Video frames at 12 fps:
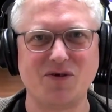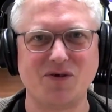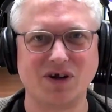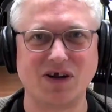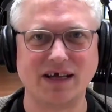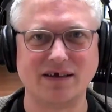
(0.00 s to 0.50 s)

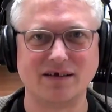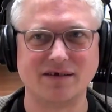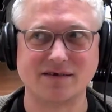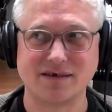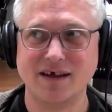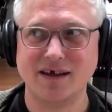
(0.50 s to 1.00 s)
And I can remember
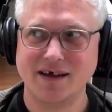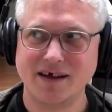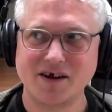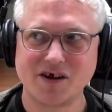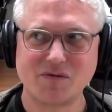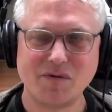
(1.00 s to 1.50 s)
looking around at the
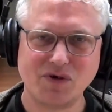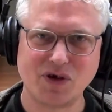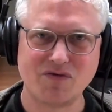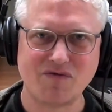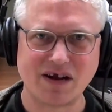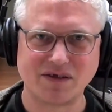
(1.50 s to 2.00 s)
guitarist, who was
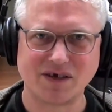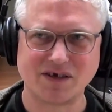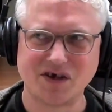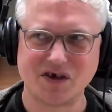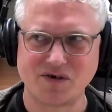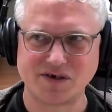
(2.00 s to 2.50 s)
kind of
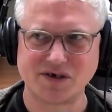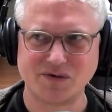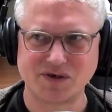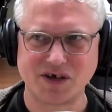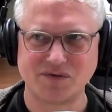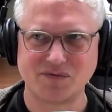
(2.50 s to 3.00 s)
the band
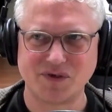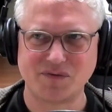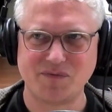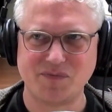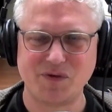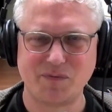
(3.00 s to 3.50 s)

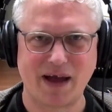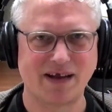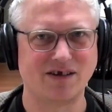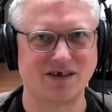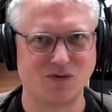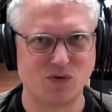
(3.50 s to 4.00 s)
orchestrator.
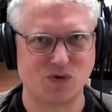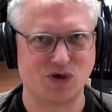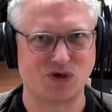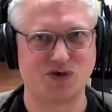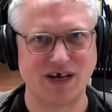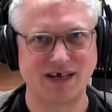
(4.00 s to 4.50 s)

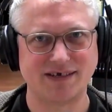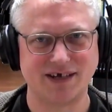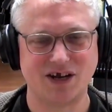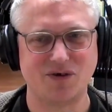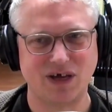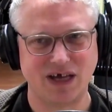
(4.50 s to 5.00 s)
He sort
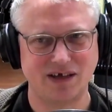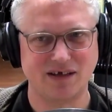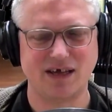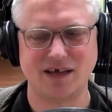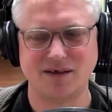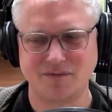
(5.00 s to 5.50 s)
of keeps us
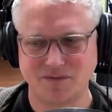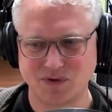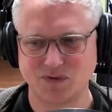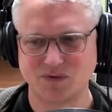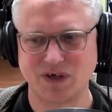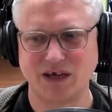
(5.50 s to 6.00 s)
all
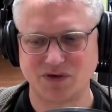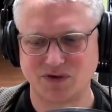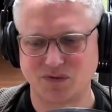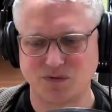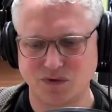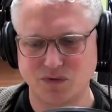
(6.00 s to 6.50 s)
going
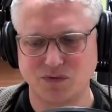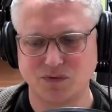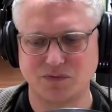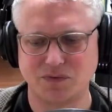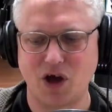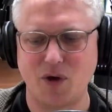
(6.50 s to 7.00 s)
or
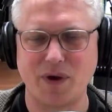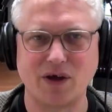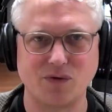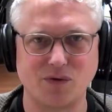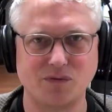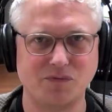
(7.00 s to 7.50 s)
stopping
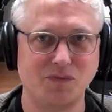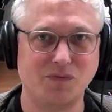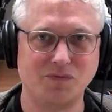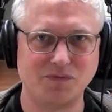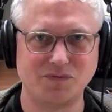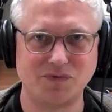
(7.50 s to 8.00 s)
or whatever.
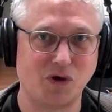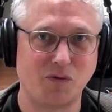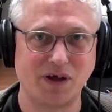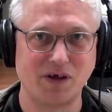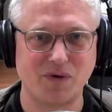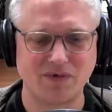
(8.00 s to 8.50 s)
And I
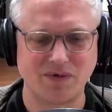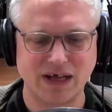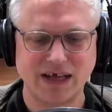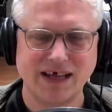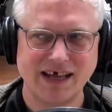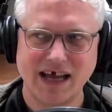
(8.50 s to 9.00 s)
saw that he'd
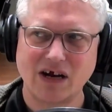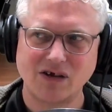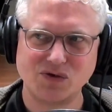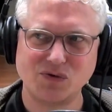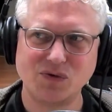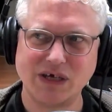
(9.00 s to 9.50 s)
spotted him, and he
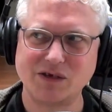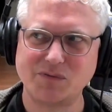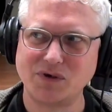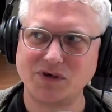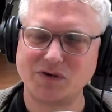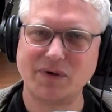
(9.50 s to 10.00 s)
kept this
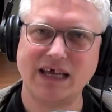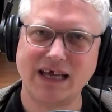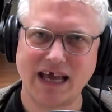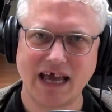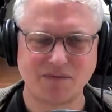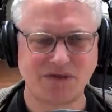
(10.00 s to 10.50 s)
bit
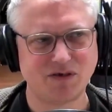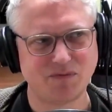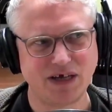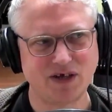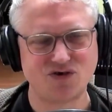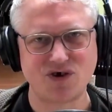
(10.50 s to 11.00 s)
dragging out for
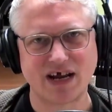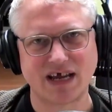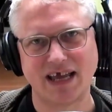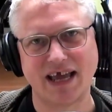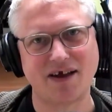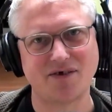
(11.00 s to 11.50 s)
so long.